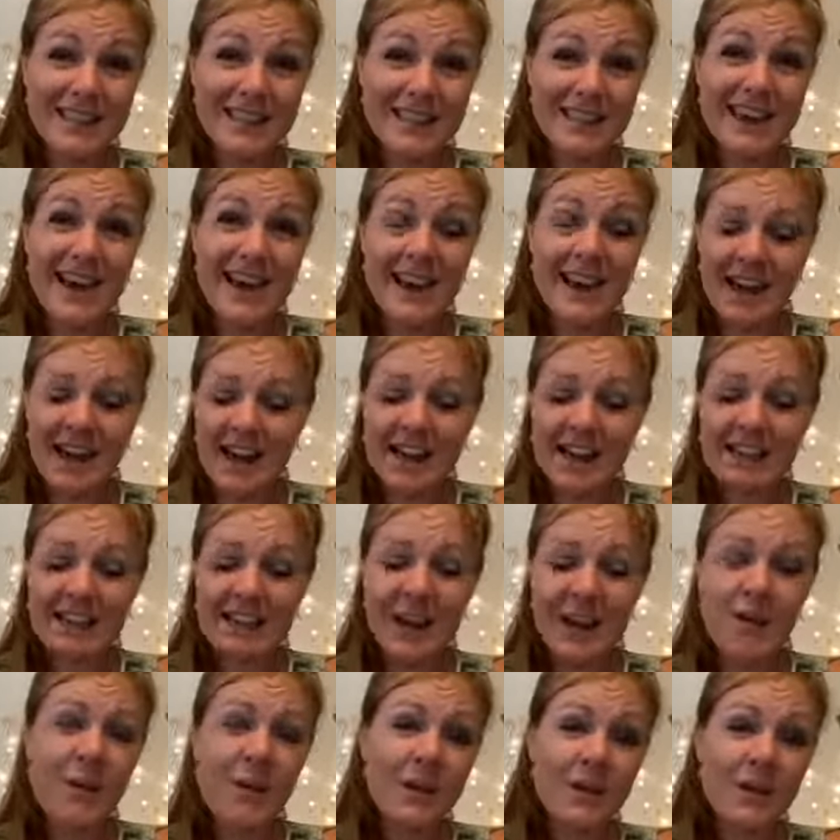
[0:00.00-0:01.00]
Yeah, I
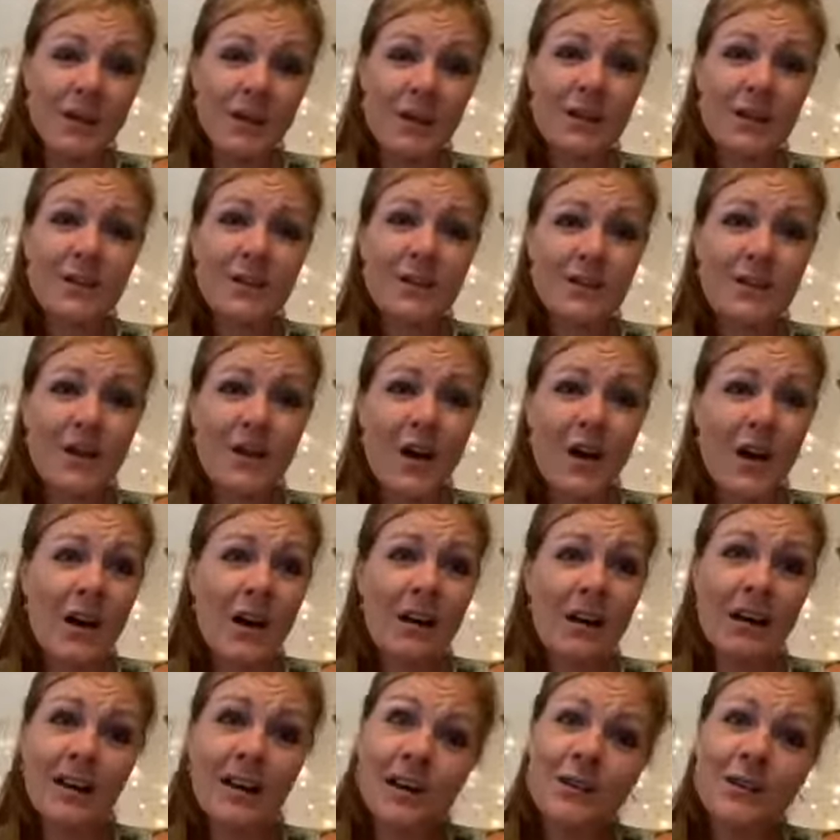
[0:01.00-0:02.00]
saw one of those
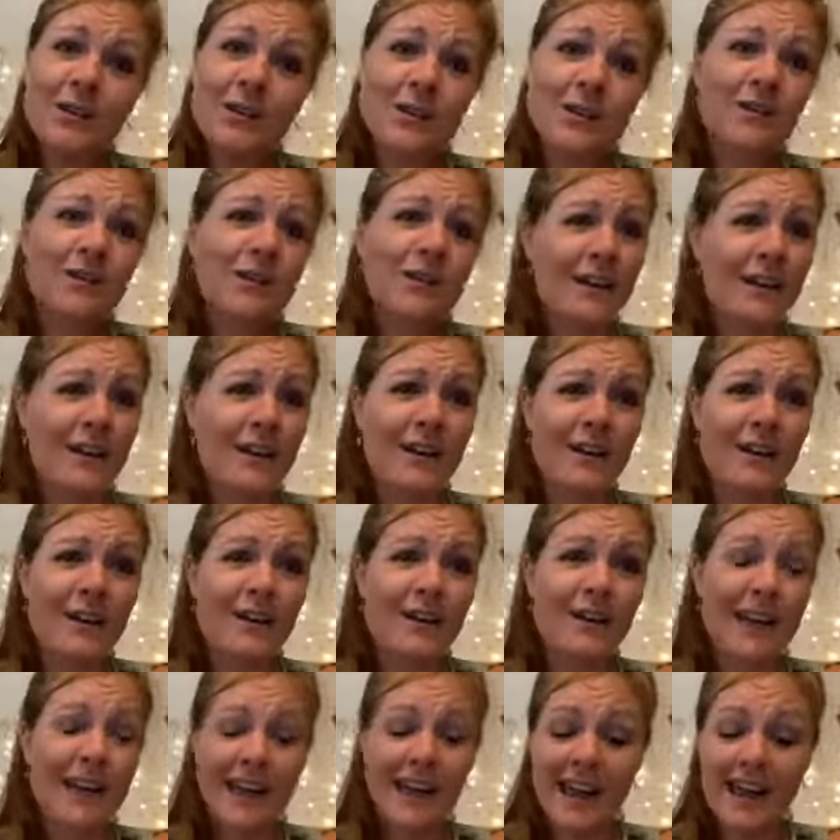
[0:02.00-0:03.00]
on a YouTube video,
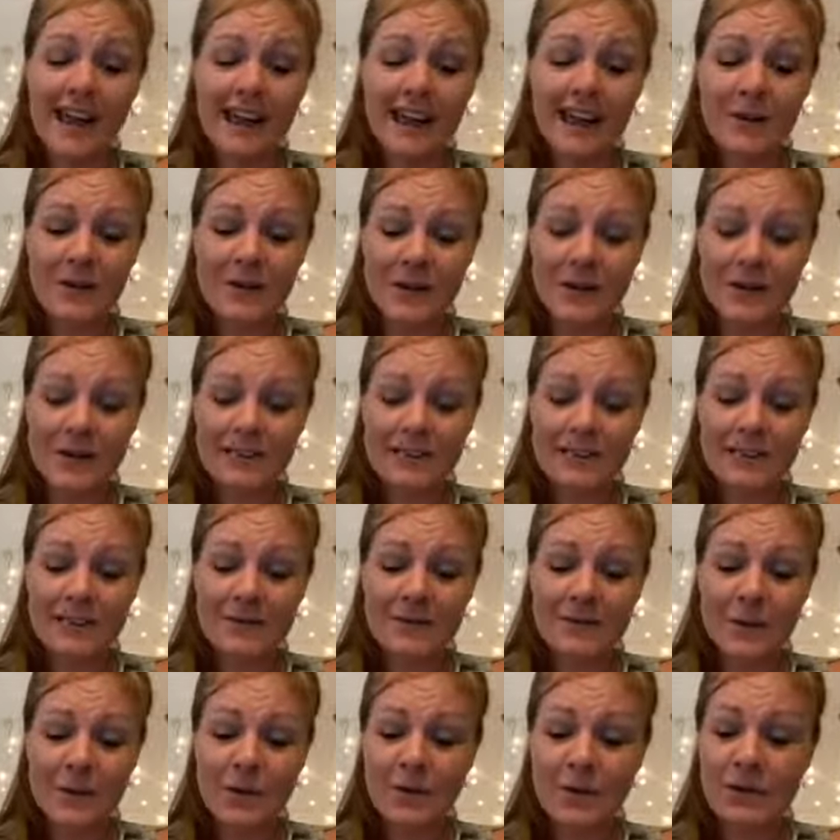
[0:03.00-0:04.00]
and it was the
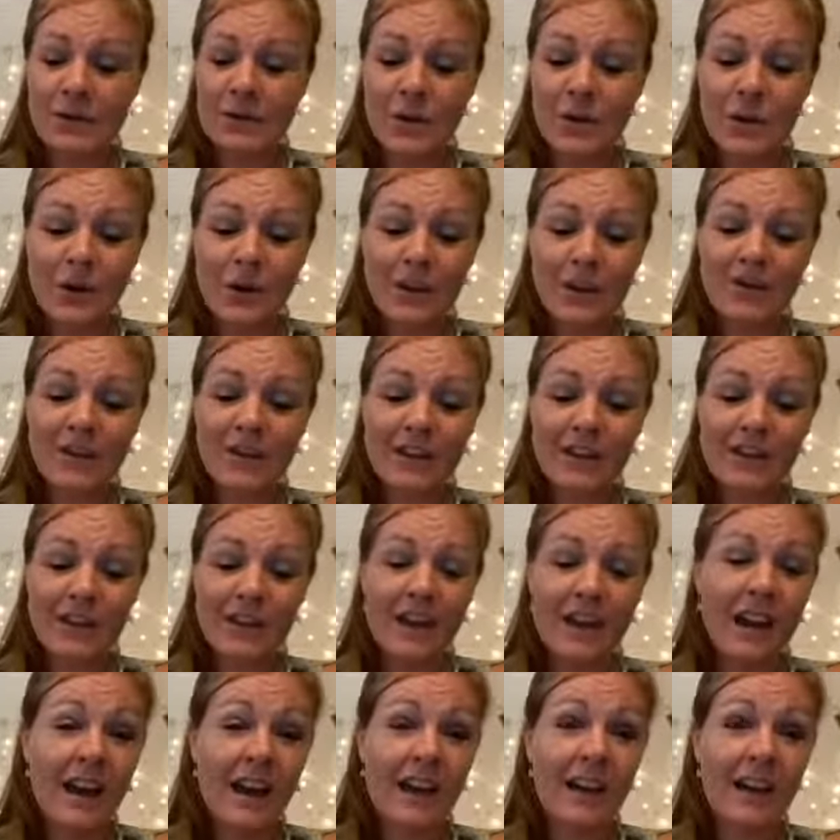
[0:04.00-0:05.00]
most horrific
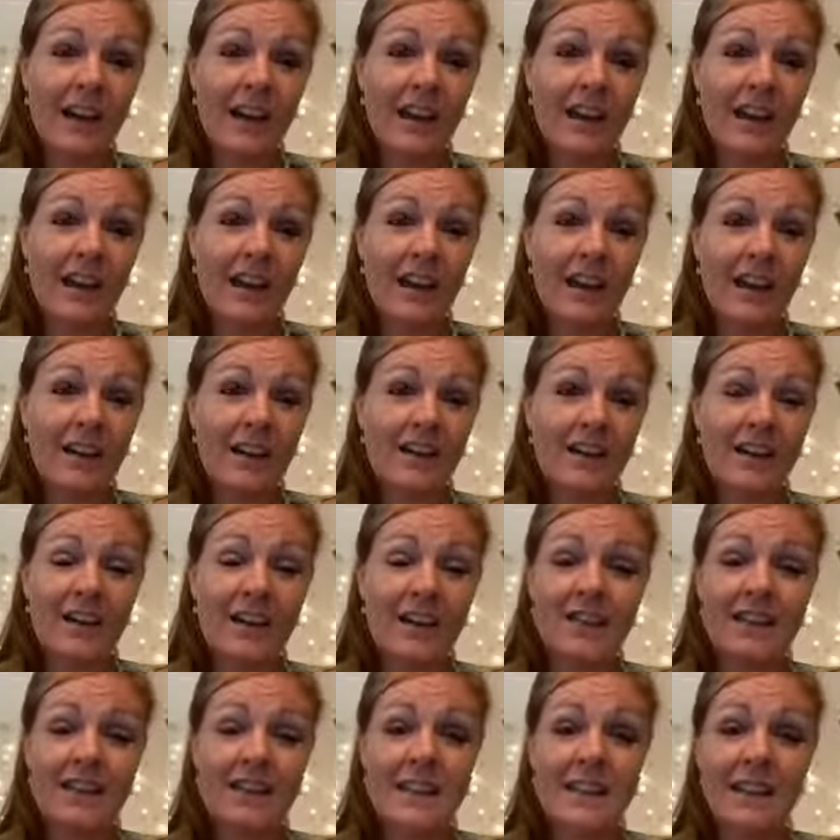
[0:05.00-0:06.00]
thing I have
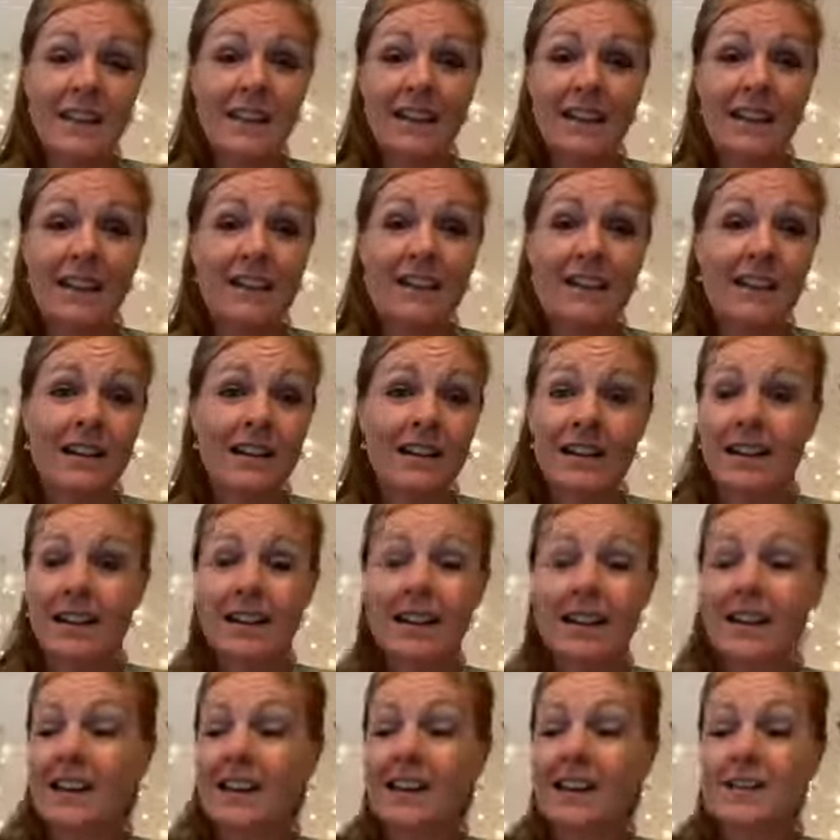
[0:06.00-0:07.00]
ever seen. Like,
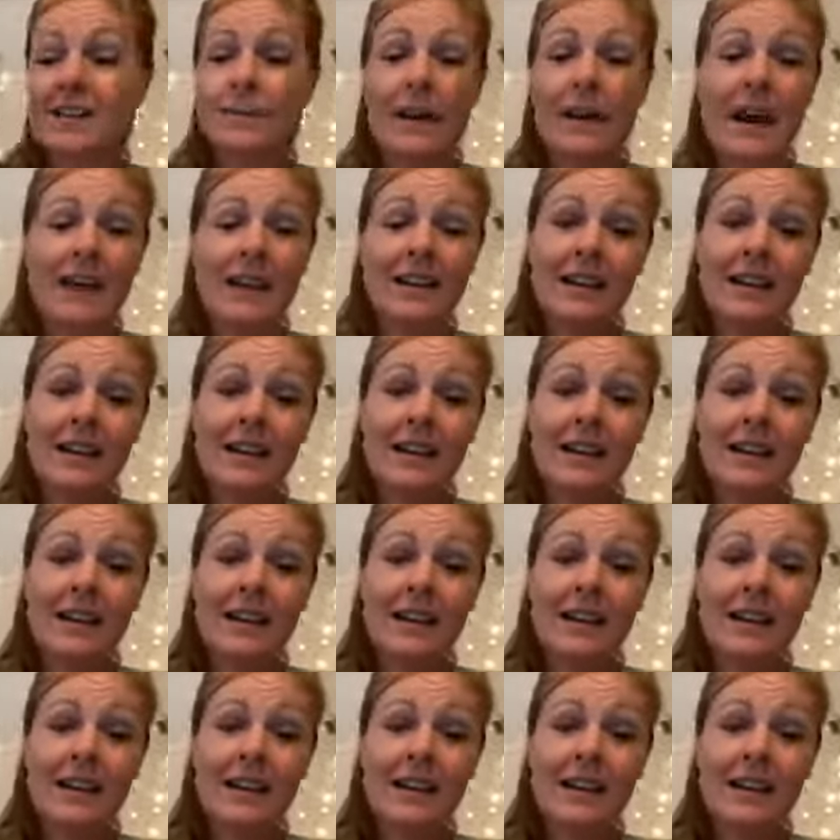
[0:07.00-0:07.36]
it gets bad.